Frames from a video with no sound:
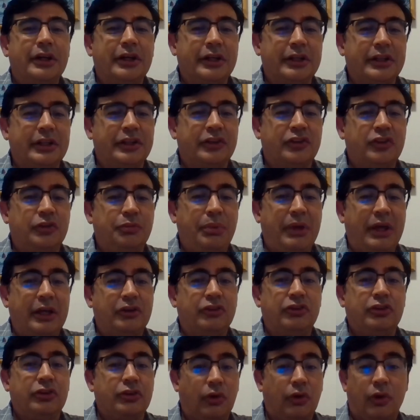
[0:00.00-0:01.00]

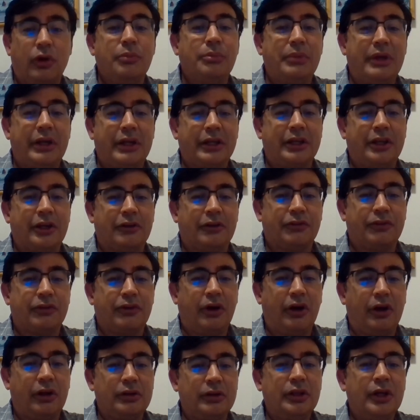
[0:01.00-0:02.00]
expansion or Medicare
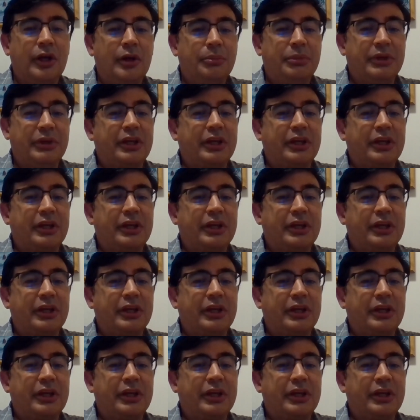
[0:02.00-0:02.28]
for all,